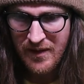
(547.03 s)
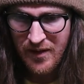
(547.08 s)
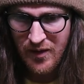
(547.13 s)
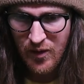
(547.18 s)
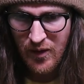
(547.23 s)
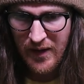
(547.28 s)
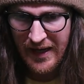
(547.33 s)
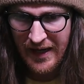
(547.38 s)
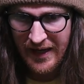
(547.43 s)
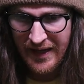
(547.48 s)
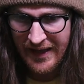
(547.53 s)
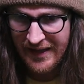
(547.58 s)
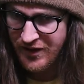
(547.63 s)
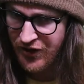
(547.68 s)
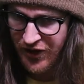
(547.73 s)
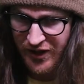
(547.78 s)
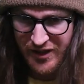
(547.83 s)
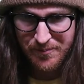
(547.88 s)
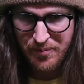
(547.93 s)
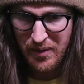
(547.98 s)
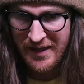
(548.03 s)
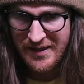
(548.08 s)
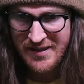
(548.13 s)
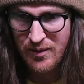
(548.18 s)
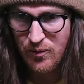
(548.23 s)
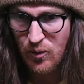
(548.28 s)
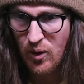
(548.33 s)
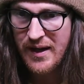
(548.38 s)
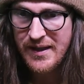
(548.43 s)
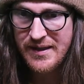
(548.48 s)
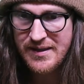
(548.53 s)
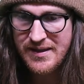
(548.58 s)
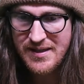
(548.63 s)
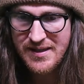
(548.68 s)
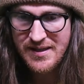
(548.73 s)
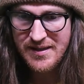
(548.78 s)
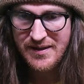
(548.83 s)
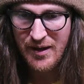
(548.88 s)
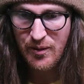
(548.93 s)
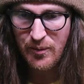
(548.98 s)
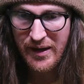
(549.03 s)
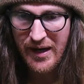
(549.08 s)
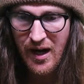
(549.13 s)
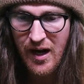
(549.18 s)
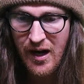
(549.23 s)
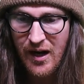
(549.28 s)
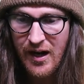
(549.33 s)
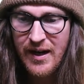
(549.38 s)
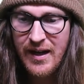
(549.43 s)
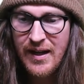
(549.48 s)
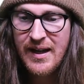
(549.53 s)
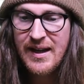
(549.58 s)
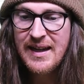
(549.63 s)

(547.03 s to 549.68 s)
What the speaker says: Go ahead and just press it once. There we are.